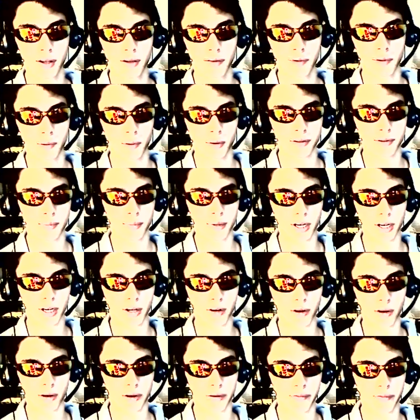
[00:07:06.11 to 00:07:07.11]
if he wants to make a
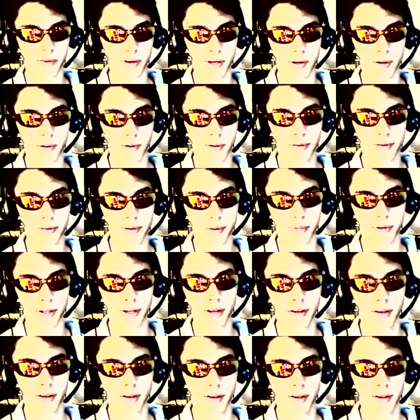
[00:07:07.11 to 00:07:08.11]
longer video or
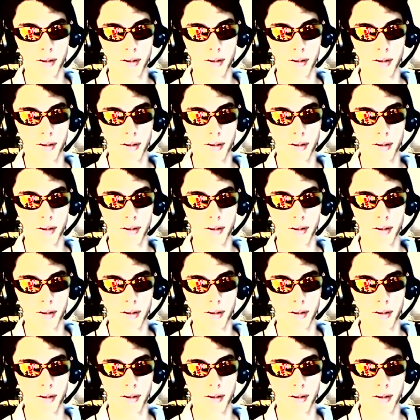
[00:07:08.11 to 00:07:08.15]
something.